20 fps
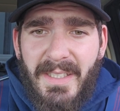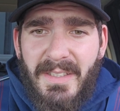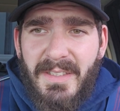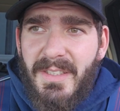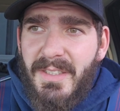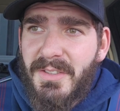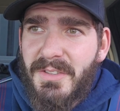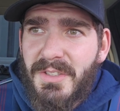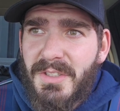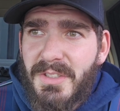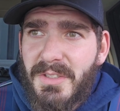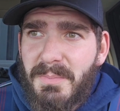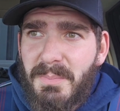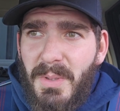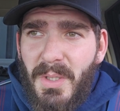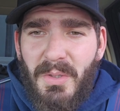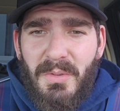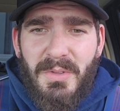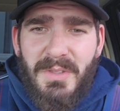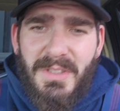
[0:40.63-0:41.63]
there's this
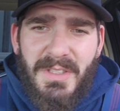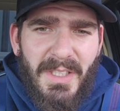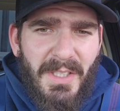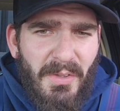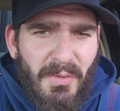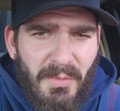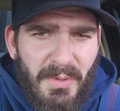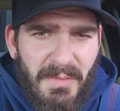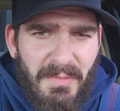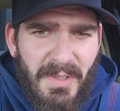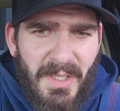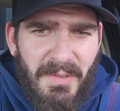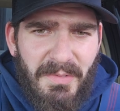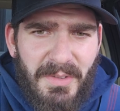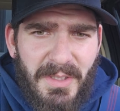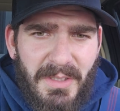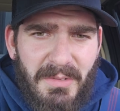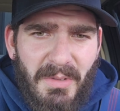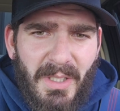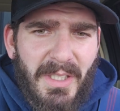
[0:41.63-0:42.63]
bow, it's like
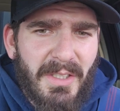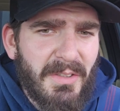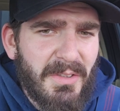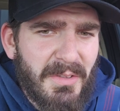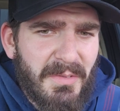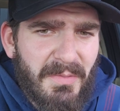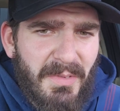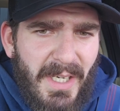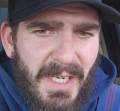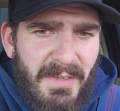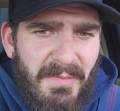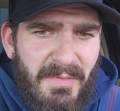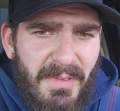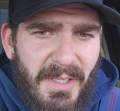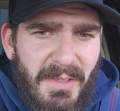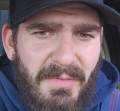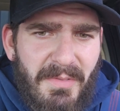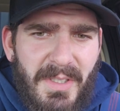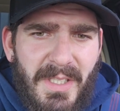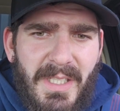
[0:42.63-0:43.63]
$350, regular
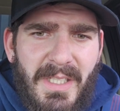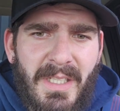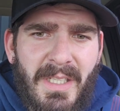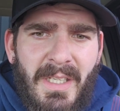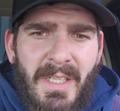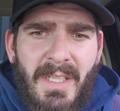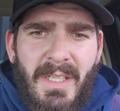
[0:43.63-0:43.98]
$550.